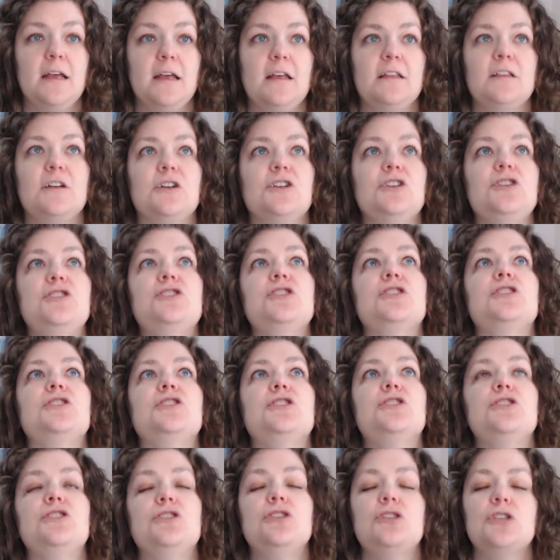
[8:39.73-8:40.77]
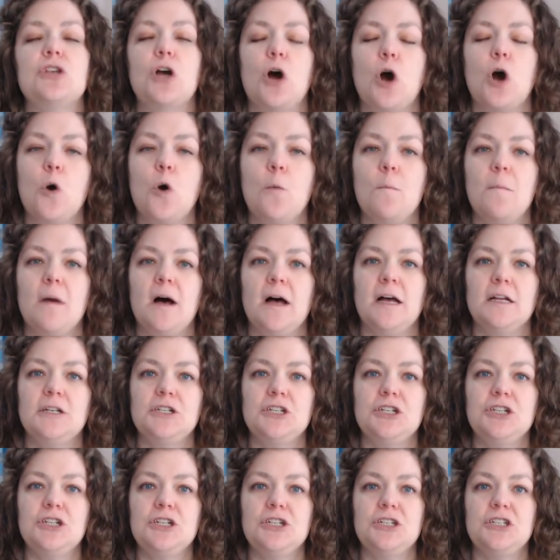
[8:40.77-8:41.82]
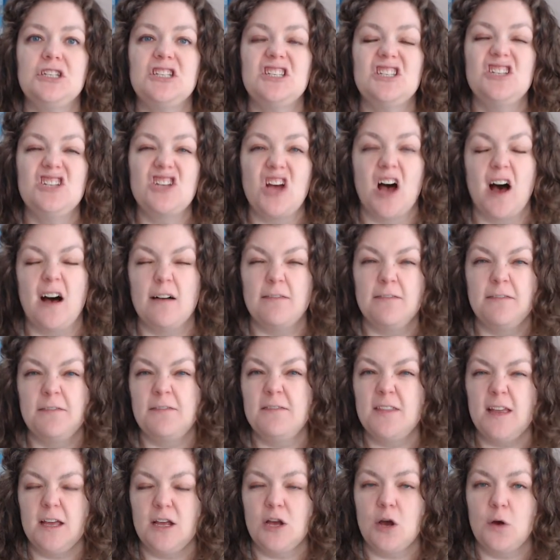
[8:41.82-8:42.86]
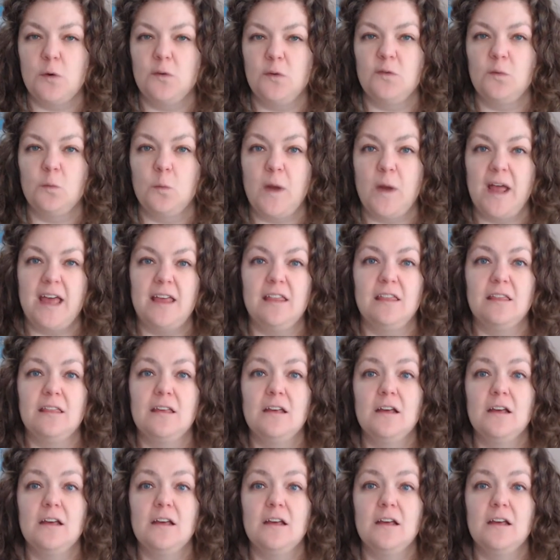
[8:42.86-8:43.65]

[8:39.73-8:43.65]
there's just so much stuff that goes with